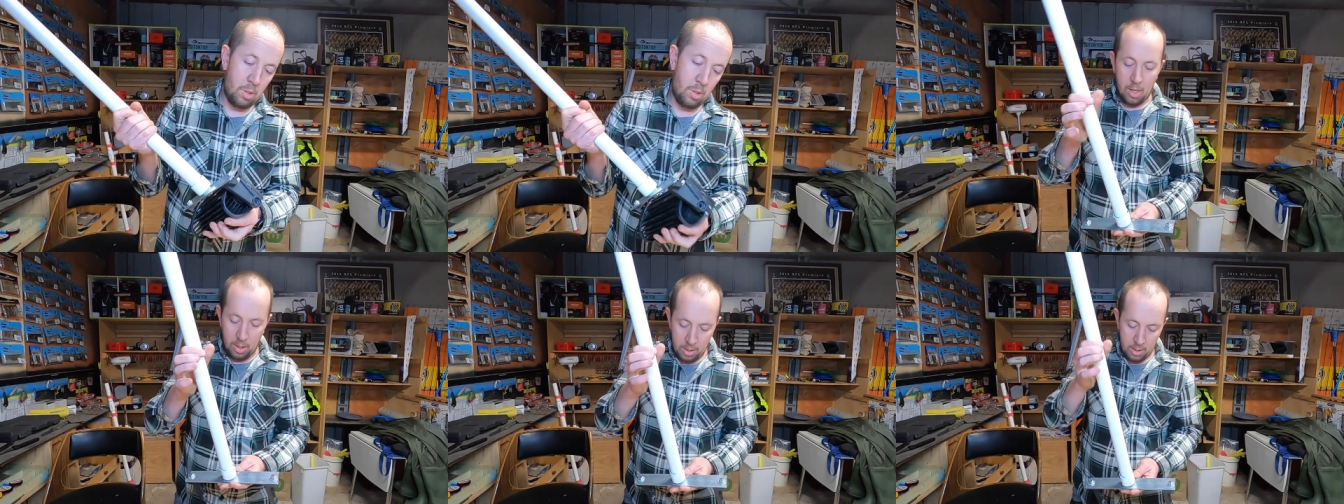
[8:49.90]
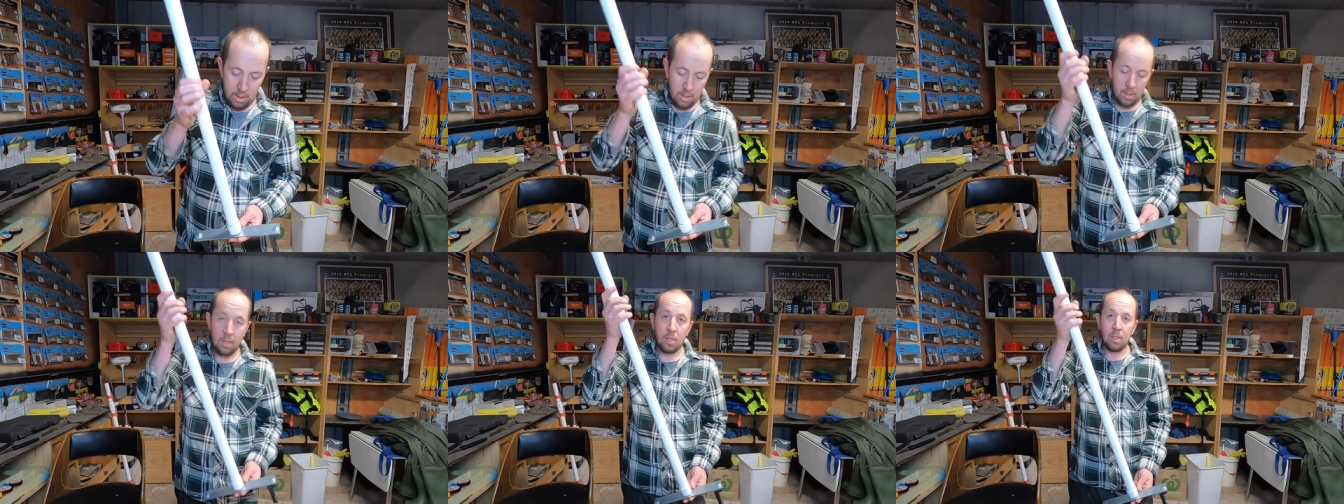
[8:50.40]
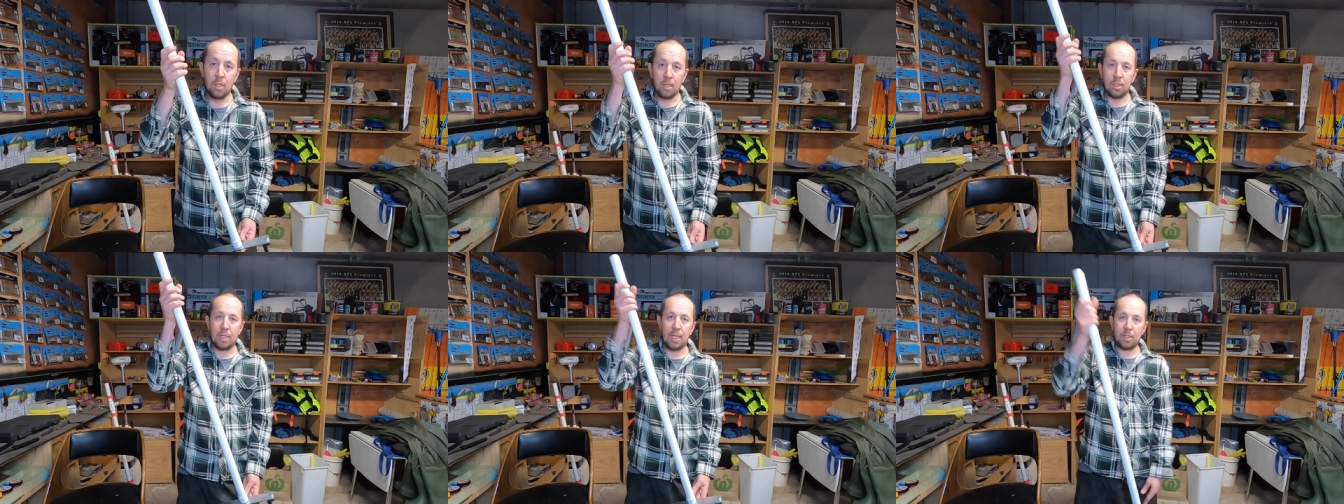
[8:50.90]
All right,
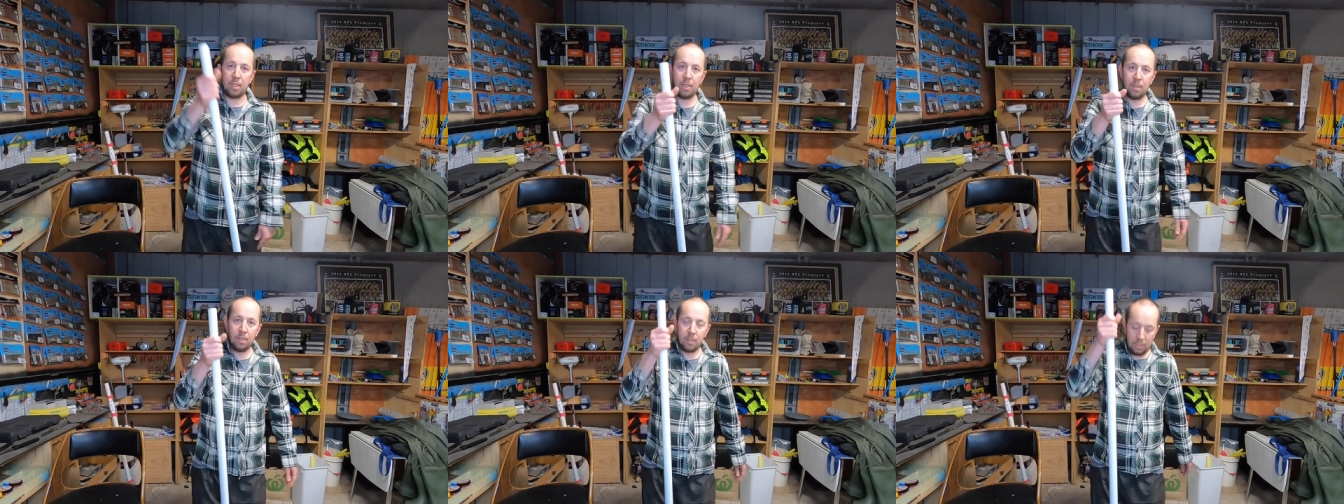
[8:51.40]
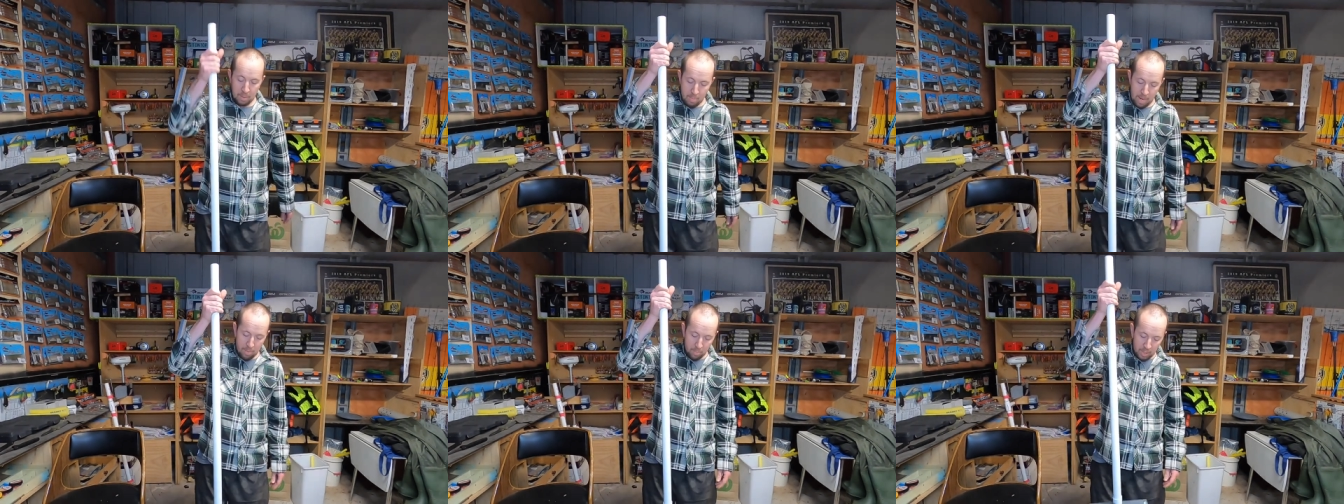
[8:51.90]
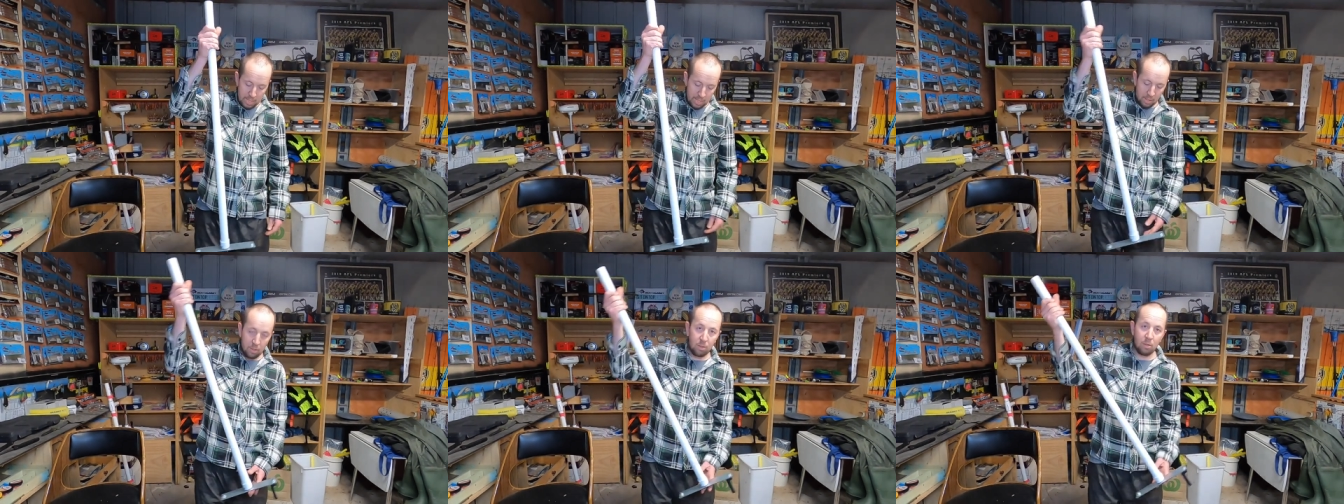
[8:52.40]
so that's the main
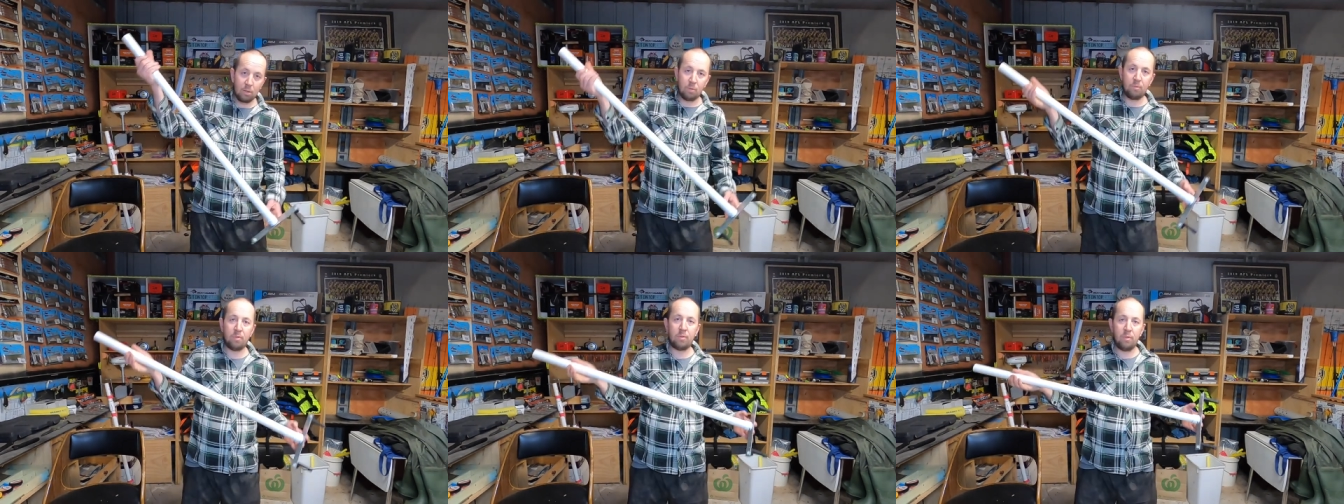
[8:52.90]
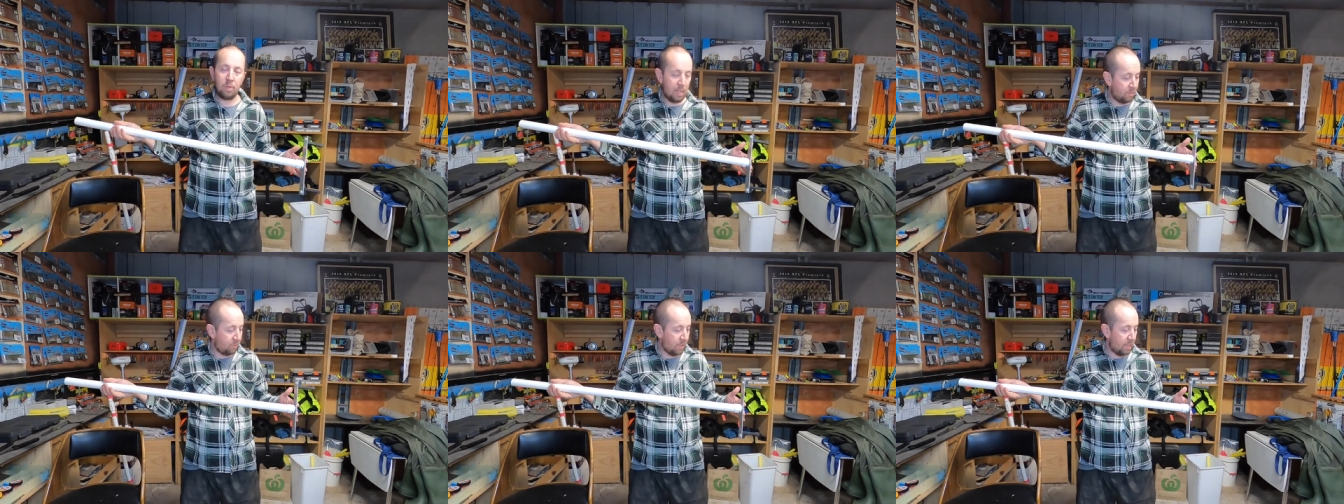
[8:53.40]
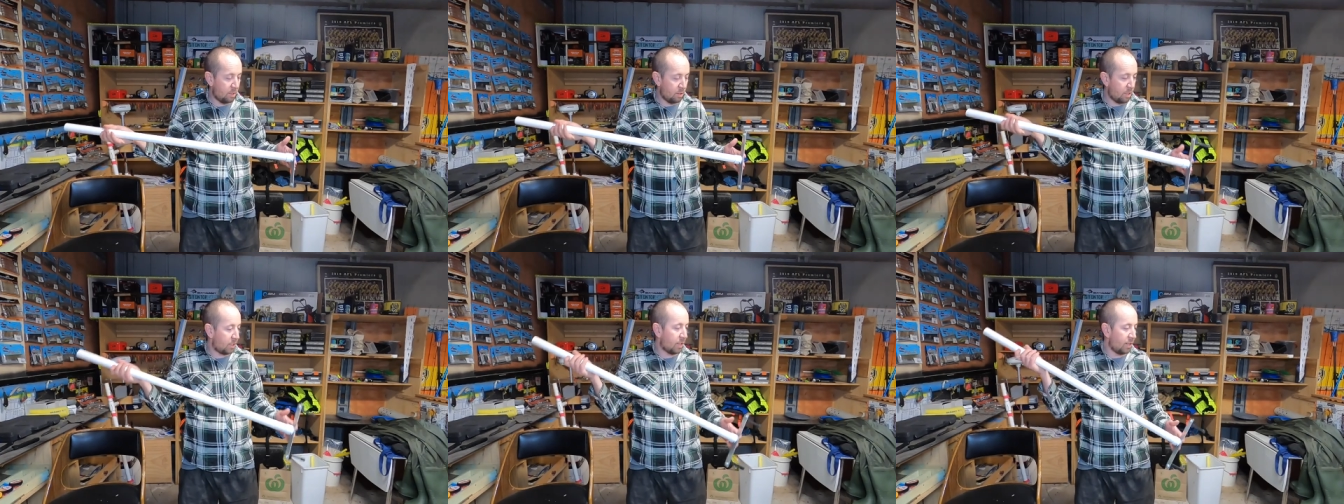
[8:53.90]
part of our flounder
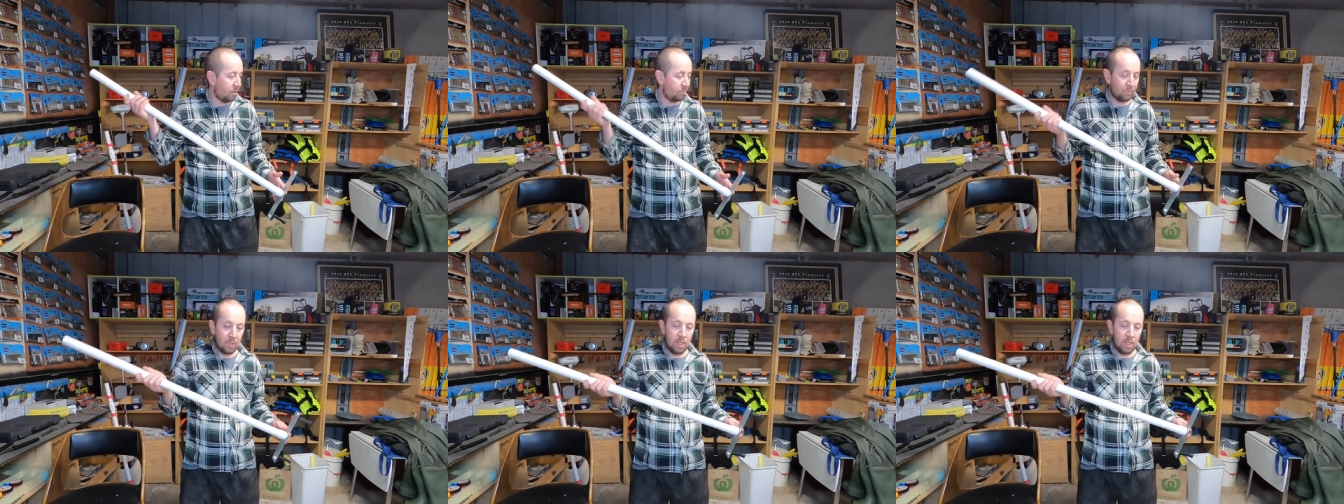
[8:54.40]
light done.